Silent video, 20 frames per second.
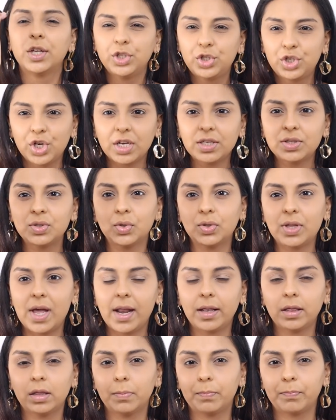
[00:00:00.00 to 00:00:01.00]
just so
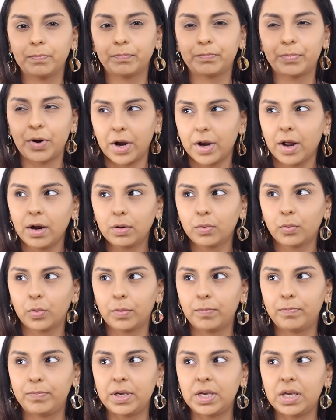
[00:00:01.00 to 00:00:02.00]
that the product
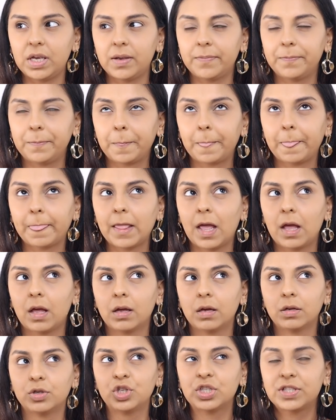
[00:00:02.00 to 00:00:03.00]
would be
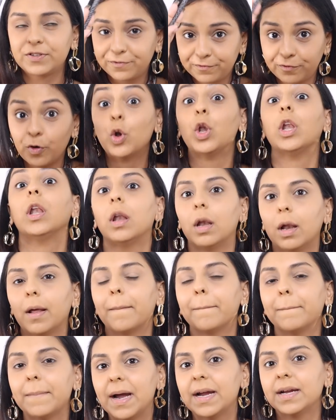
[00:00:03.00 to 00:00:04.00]
just full
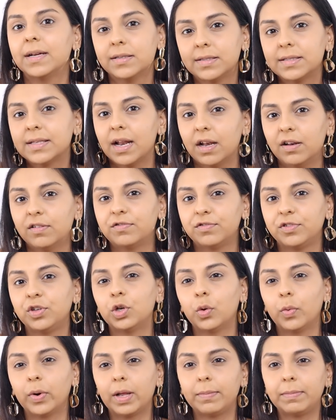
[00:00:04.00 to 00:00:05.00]
by itself.
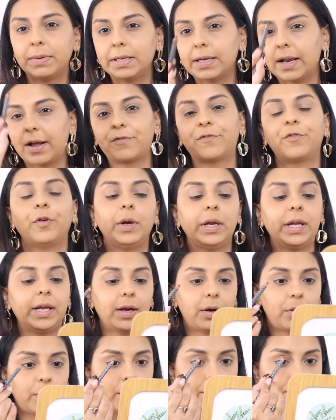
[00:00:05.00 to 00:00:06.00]
You know what I mean? Like
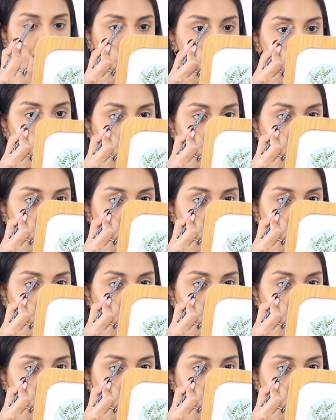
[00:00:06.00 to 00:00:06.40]
fully equipped.